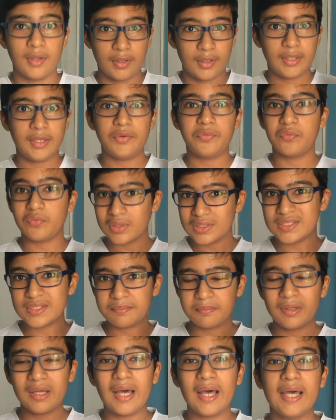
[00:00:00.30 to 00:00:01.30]
Hey, what's
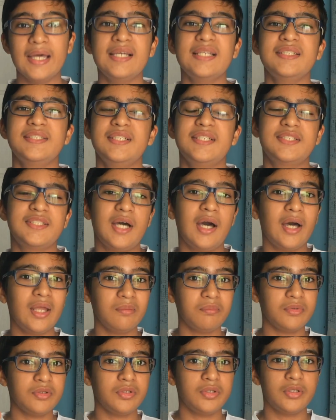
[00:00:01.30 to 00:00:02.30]
up guys, this is
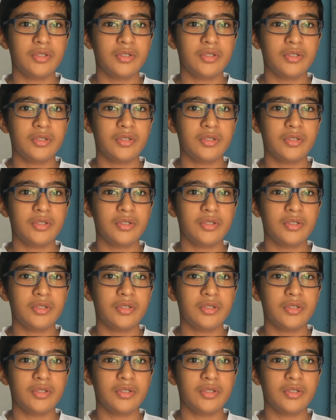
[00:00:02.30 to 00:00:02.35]
Aryaman